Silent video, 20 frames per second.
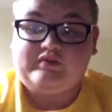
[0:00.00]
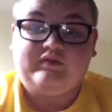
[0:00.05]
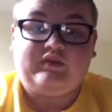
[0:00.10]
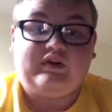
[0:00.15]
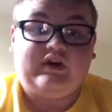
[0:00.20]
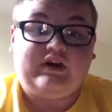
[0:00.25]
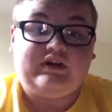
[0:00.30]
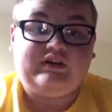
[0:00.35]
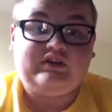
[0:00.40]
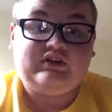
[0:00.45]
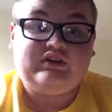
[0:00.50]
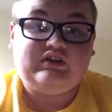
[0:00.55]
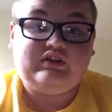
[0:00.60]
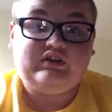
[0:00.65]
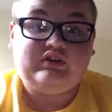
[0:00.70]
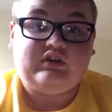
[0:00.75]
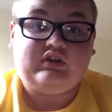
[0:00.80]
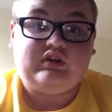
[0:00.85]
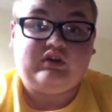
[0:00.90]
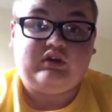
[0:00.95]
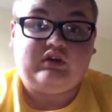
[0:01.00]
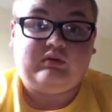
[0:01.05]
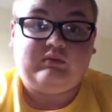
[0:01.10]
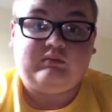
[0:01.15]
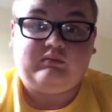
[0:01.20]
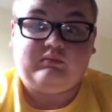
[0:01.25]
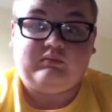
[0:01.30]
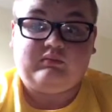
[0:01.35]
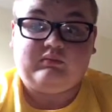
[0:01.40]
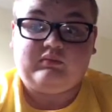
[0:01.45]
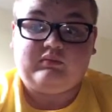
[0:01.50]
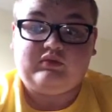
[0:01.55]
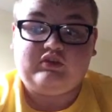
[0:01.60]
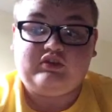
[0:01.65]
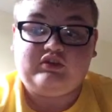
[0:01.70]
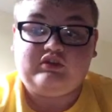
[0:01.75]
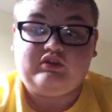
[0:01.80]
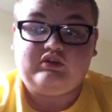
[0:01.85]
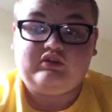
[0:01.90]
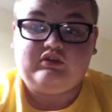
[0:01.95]
flash,
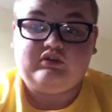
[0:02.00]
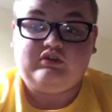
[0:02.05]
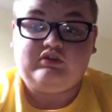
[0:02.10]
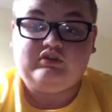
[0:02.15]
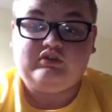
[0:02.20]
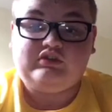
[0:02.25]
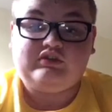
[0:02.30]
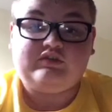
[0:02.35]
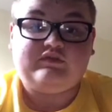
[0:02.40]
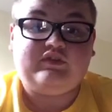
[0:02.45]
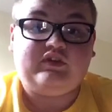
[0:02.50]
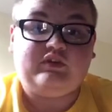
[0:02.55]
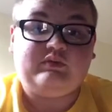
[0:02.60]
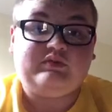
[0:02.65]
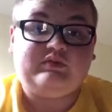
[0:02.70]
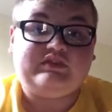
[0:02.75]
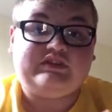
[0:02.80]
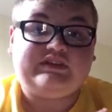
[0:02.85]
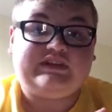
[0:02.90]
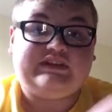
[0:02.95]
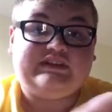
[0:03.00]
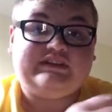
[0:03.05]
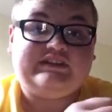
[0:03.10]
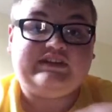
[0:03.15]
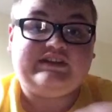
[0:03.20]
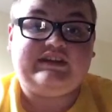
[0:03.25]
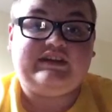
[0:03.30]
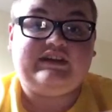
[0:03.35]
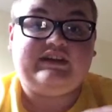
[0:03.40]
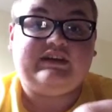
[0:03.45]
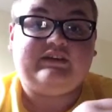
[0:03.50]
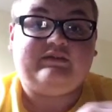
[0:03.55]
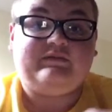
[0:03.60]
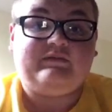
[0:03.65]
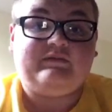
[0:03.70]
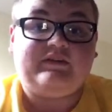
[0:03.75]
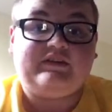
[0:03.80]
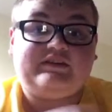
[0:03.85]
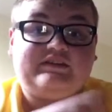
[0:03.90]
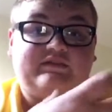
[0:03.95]
so viewers can see if
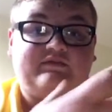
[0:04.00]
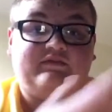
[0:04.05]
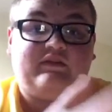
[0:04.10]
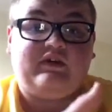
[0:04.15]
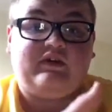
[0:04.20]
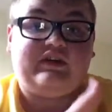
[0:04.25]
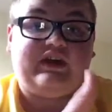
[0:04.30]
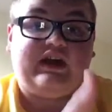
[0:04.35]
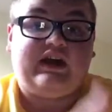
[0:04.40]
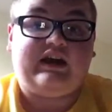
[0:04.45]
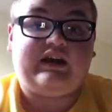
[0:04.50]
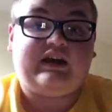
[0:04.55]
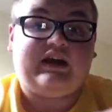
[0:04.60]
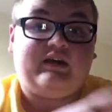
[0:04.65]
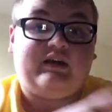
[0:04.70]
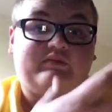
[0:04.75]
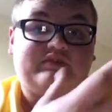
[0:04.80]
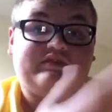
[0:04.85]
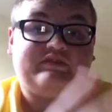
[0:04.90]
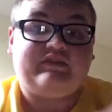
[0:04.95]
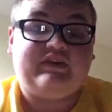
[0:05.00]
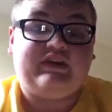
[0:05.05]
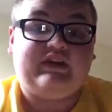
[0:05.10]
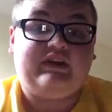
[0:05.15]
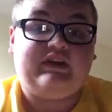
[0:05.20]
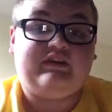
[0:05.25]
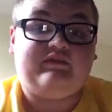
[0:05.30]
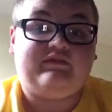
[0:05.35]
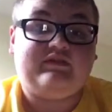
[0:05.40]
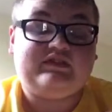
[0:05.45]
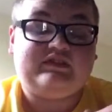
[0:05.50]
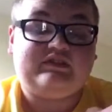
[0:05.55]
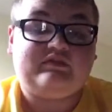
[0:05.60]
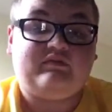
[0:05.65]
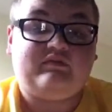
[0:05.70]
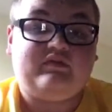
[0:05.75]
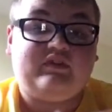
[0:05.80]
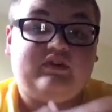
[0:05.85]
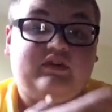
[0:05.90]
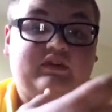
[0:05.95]
it's a very dark atmosphere, if there's
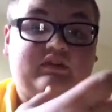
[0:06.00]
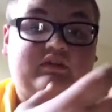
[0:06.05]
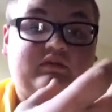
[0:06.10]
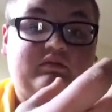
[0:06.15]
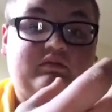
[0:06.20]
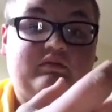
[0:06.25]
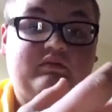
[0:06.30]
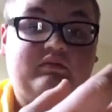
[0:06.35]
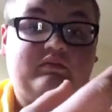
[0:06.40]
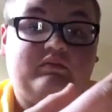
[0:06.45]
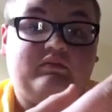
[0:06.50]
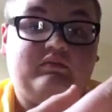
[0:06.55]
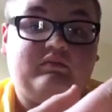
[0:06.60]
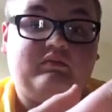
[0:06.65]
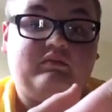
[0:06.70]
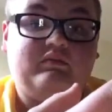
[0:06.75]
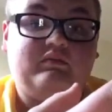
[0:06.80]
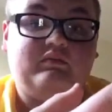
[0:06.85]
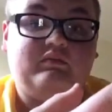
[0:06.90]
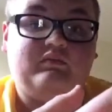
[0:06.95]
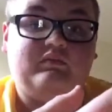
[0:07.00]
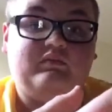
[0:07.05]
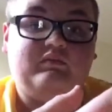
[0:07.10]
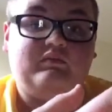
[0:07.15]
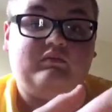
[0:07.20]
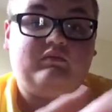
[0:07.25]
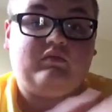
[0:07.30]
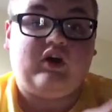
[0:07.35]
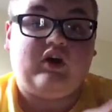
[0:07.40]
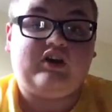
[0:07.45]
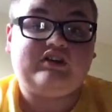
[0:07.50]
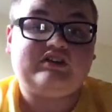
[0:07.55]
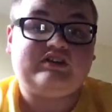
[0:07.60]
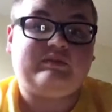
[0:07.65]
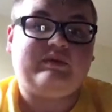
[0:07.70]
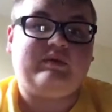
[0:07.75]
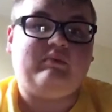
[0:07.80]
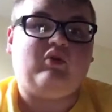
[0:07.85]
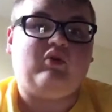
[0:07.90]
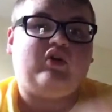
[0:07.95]
something it's a
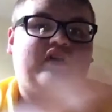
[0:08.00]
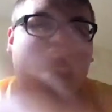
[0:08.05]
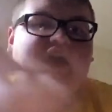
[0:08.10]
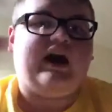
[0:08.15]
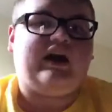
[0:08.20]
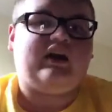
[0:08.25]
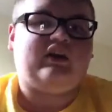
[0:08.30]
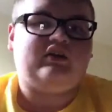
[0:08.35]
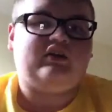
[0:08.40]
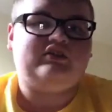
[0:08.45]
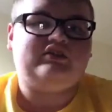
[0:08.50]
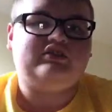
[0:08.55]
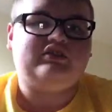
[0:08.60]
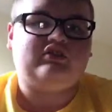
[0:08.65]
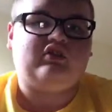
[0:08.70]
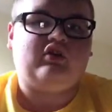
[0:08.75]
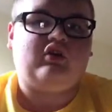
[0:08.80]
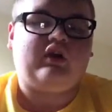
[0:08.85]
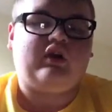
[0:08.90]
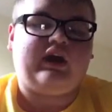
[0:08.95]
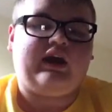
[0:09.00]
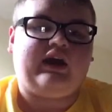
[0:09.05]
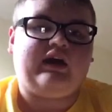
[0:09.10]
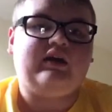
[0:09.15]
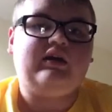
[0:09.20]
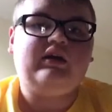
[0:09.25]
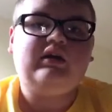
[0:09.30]
bit more darker to look at.